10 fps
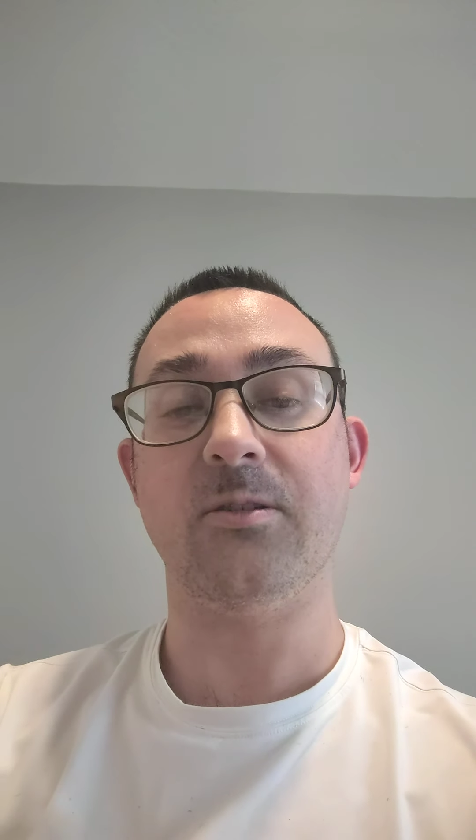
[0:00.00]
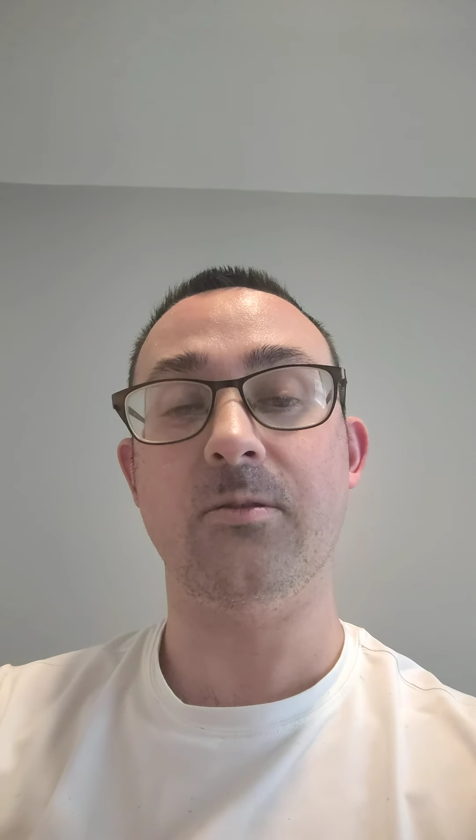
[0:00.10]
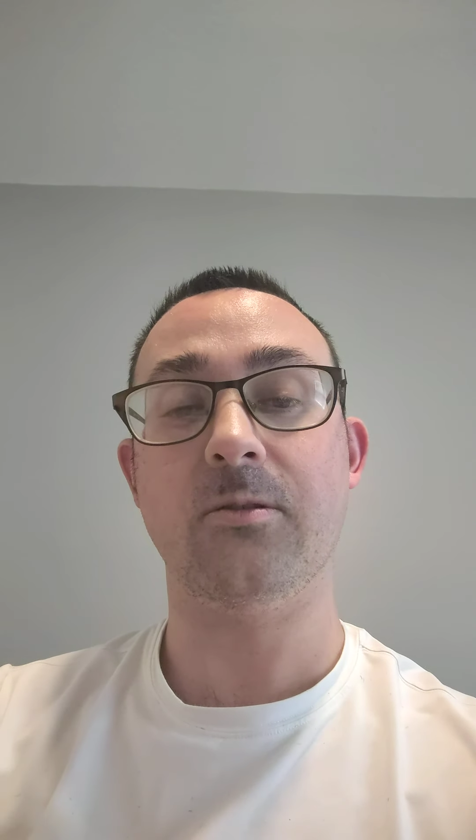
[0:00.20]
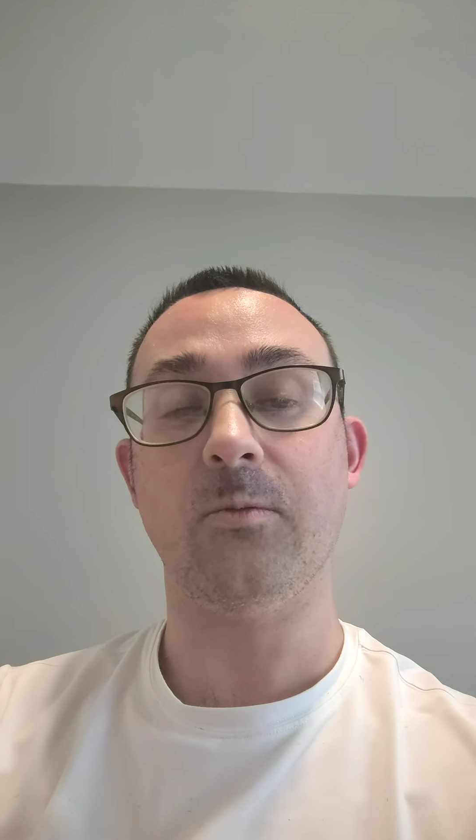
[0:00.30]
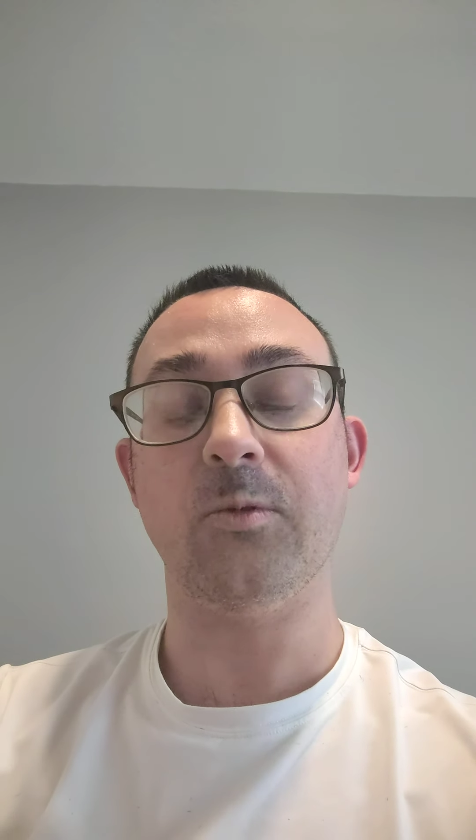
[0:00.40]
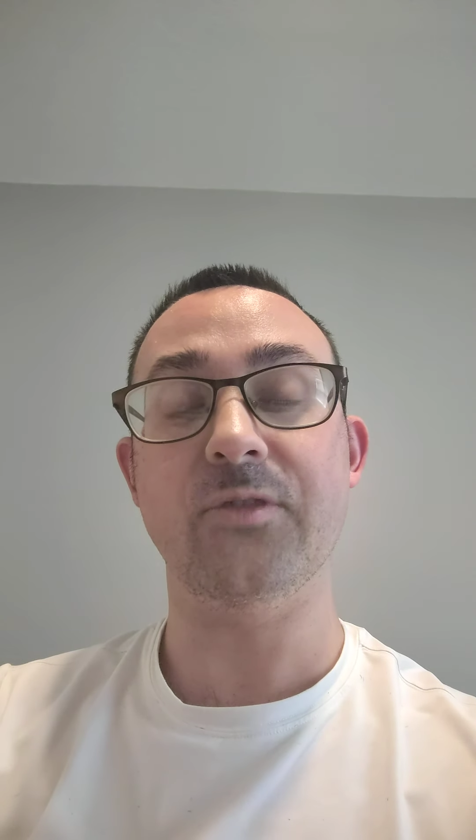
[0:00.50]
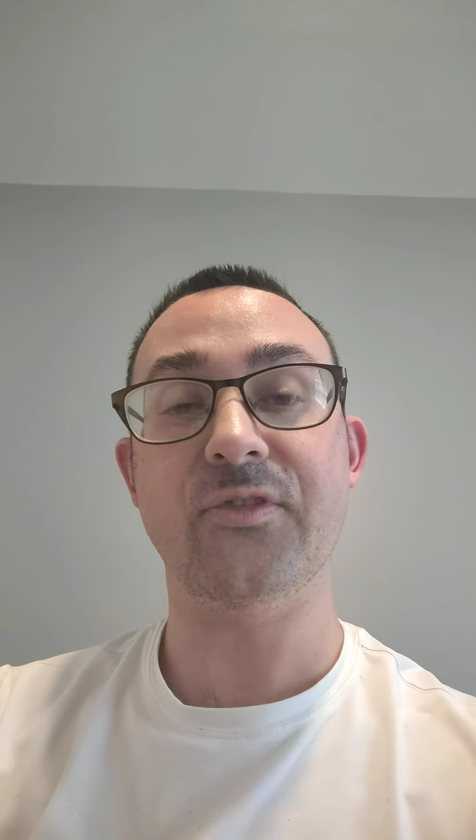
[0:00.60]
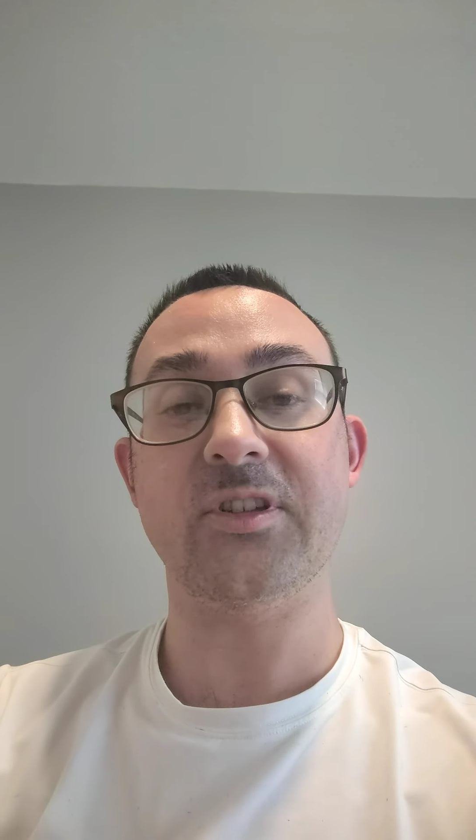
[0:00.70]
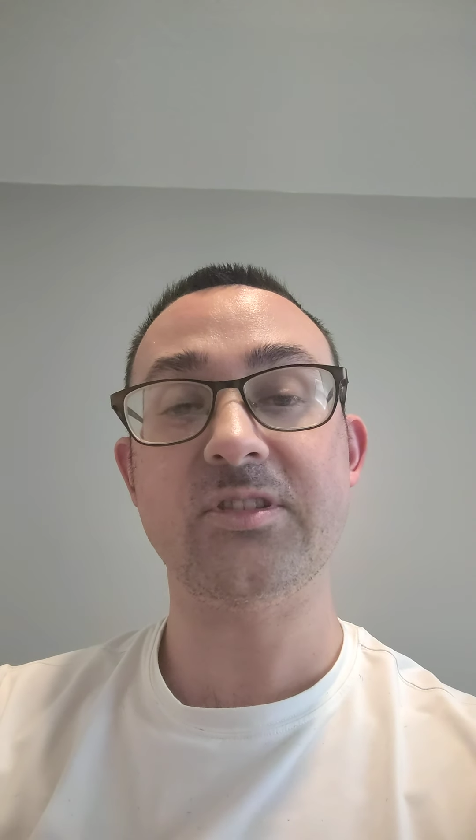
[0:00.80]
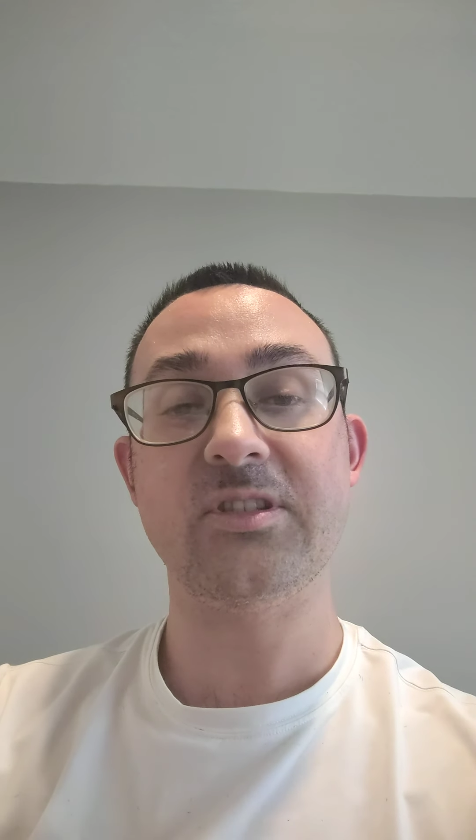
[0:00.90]
no longer with
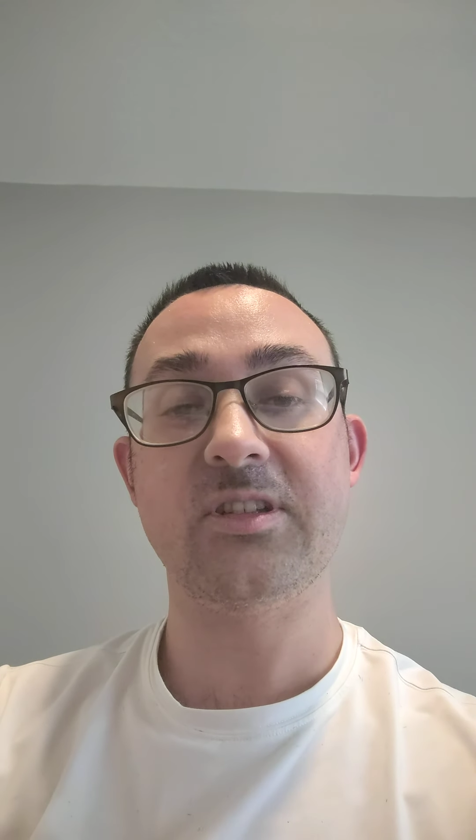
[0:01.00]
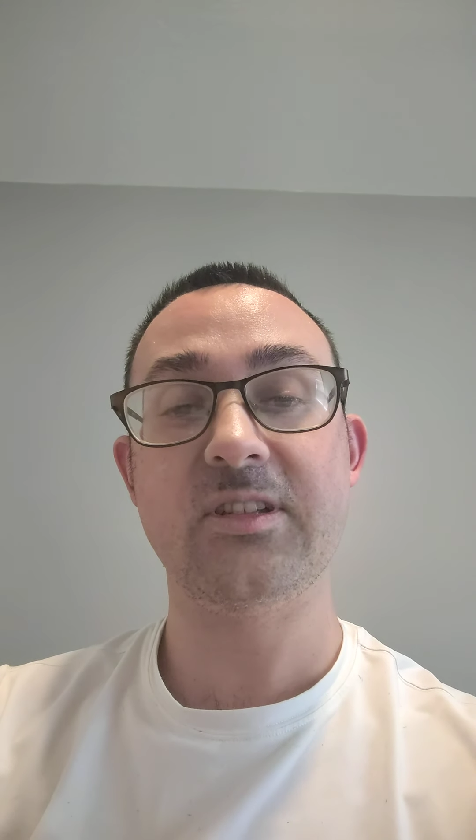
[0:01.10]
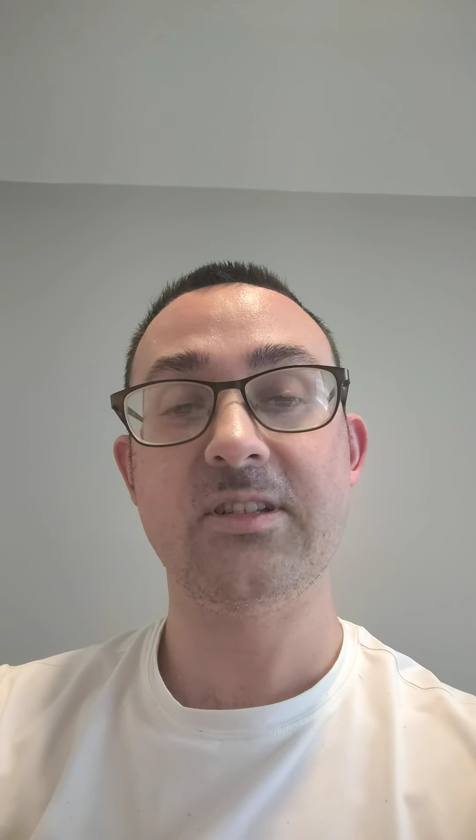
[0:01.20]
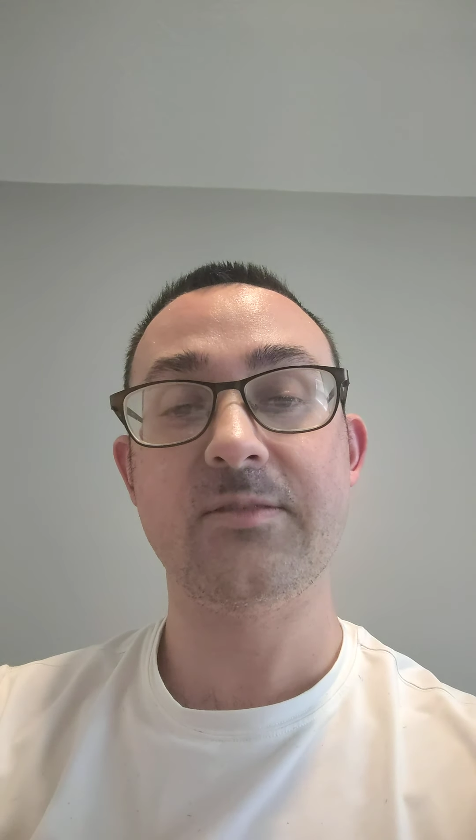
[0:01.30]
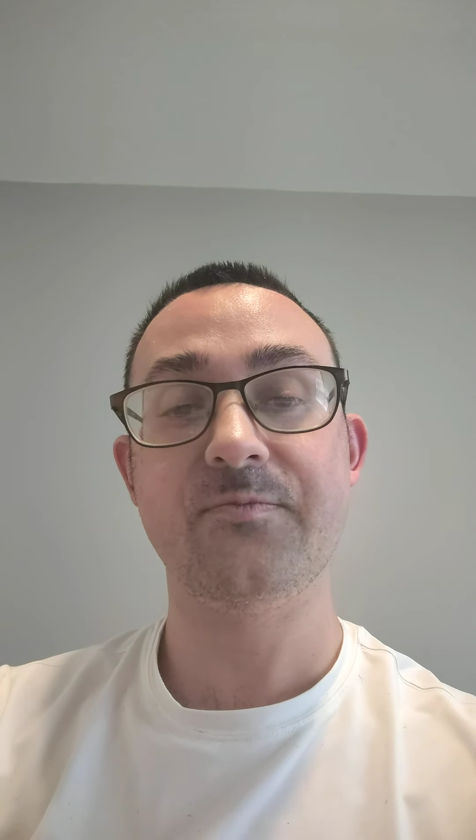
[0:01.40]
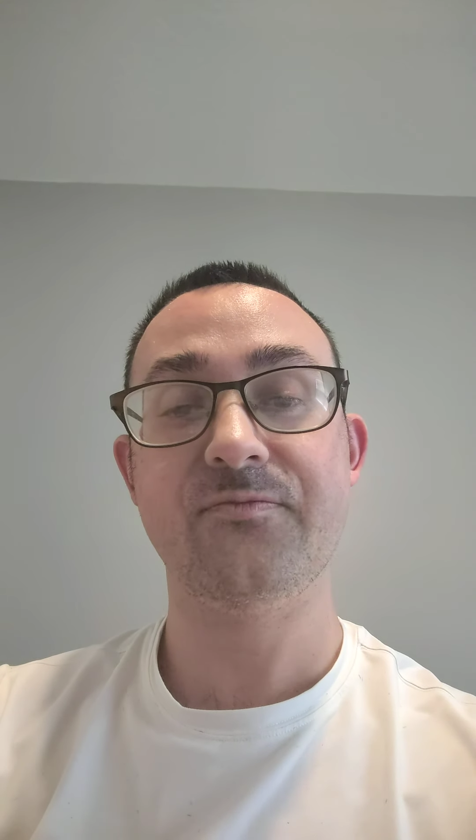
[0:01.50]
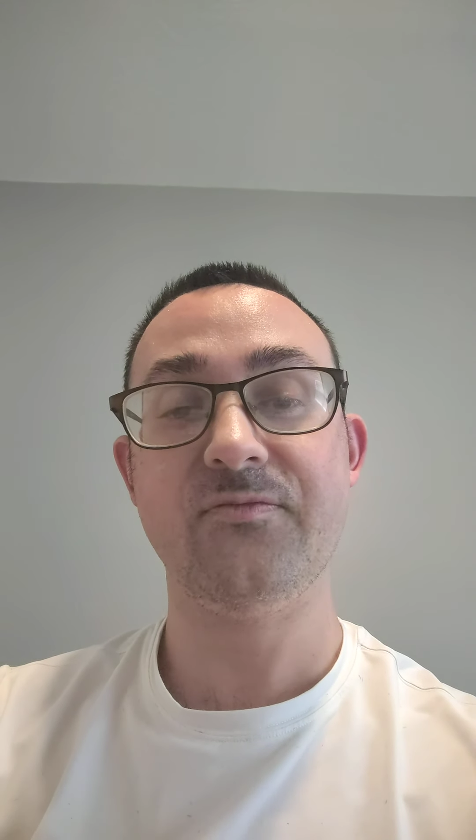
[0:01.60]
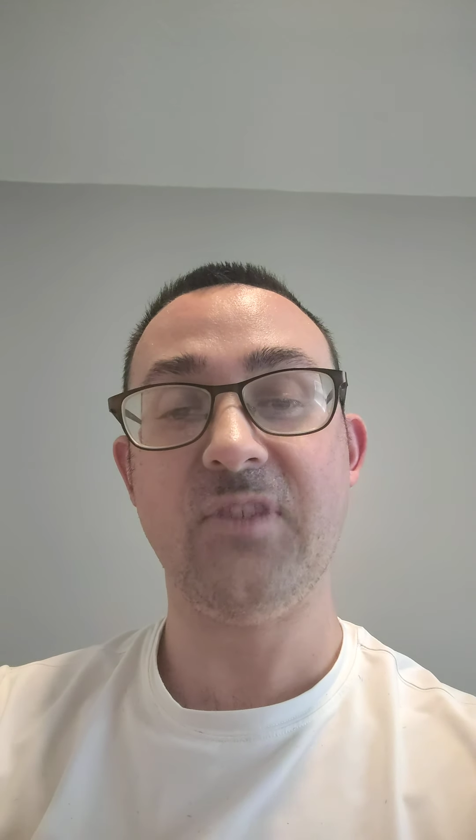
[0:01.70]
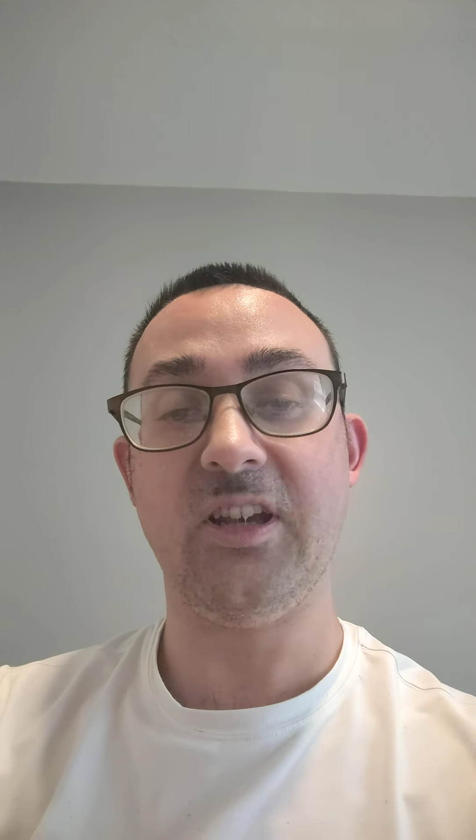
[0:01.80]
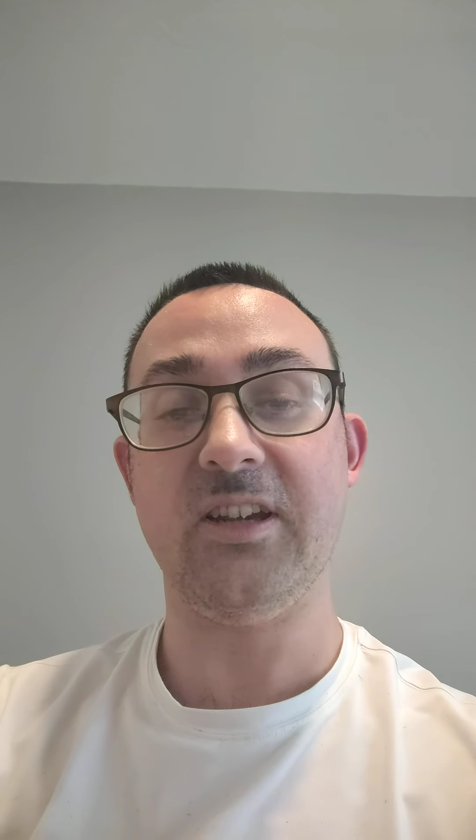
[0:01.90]
us.
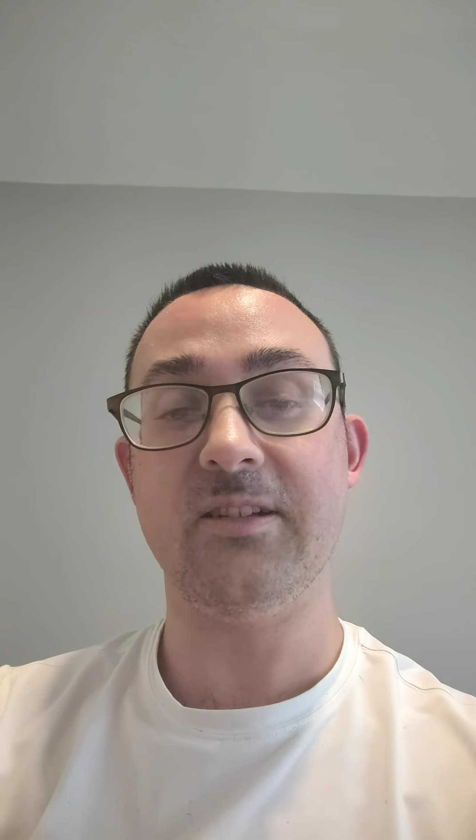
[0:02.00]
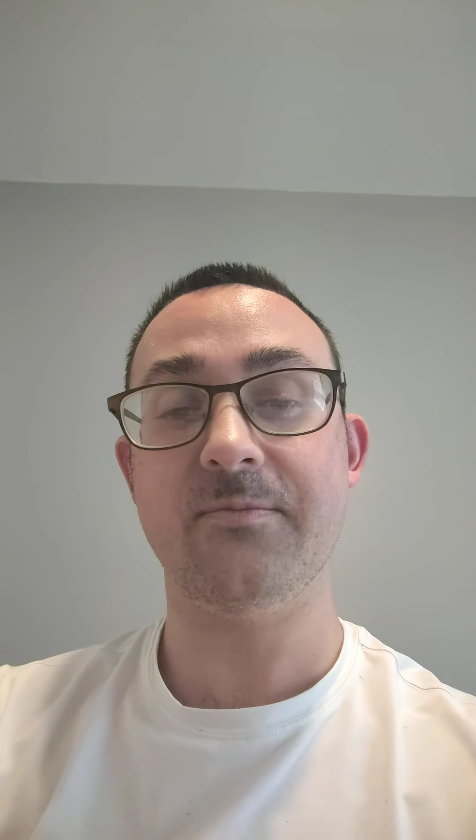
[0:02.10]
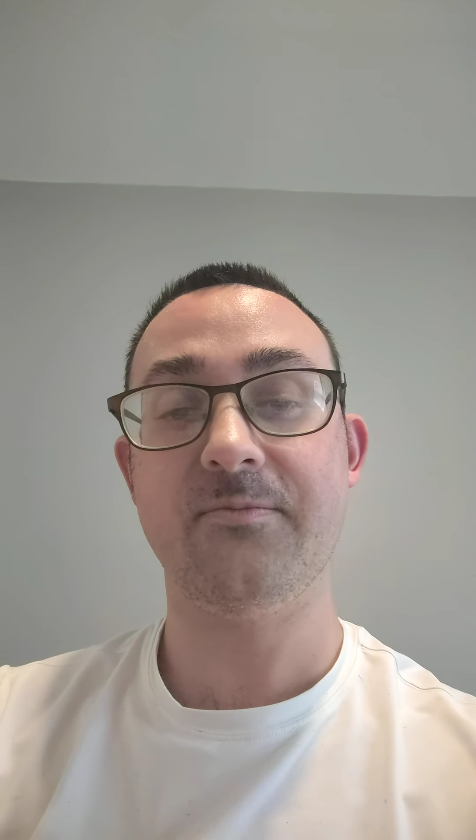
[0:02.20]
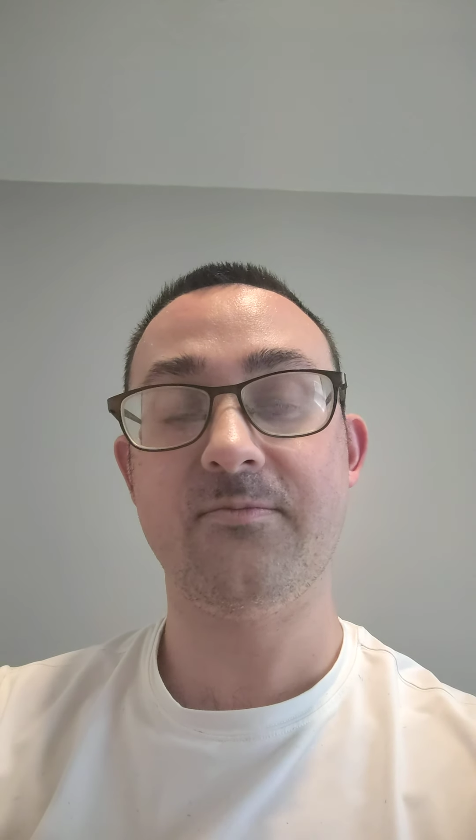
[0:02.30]
And